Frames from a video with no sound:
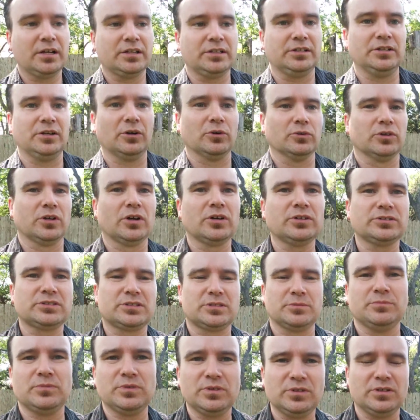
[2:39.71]
Learn
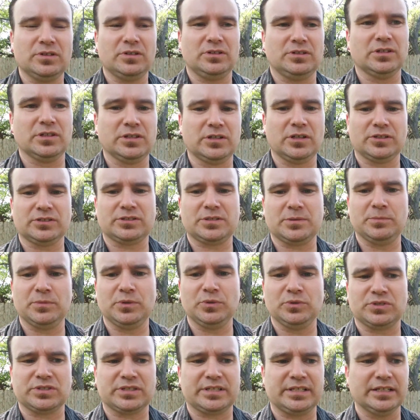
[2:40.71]
some
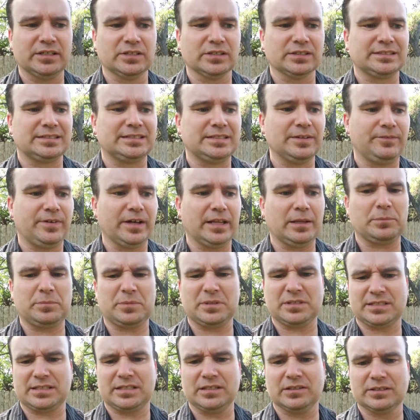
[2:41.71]
new skills, develop
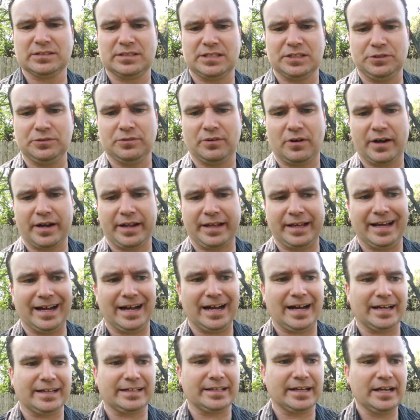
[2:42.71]
the skills that you already
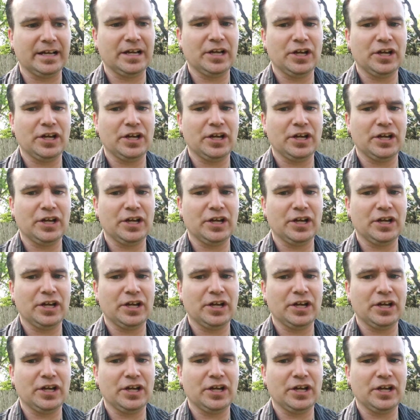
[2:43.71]
got.